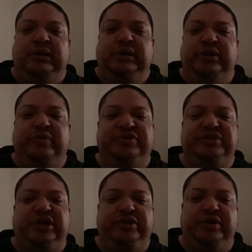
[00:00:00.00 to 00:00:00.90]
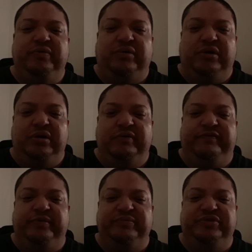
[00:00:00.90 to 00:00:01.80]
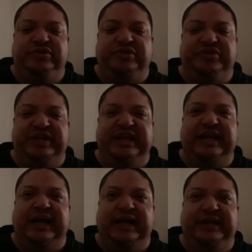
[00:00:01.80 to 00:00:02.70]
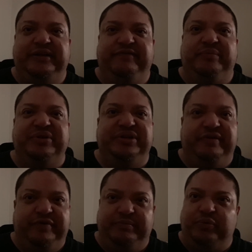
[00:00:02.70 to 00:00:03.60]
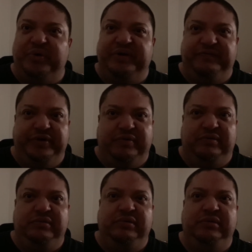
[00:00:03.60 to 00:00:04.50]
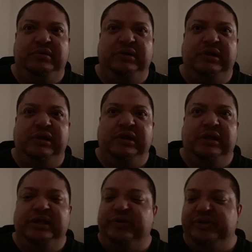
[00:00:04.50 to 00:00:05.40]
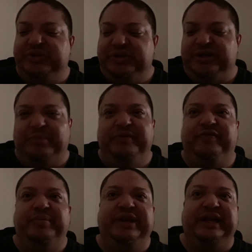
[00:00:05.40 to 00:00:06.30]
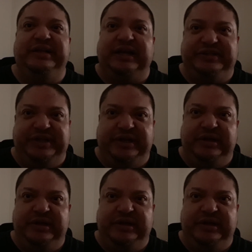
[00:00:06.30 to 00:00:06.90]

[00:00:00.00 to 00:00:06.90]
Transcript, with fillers: There is nothing wrong from to see God from a different point of view. Now this is coming from an agnostic.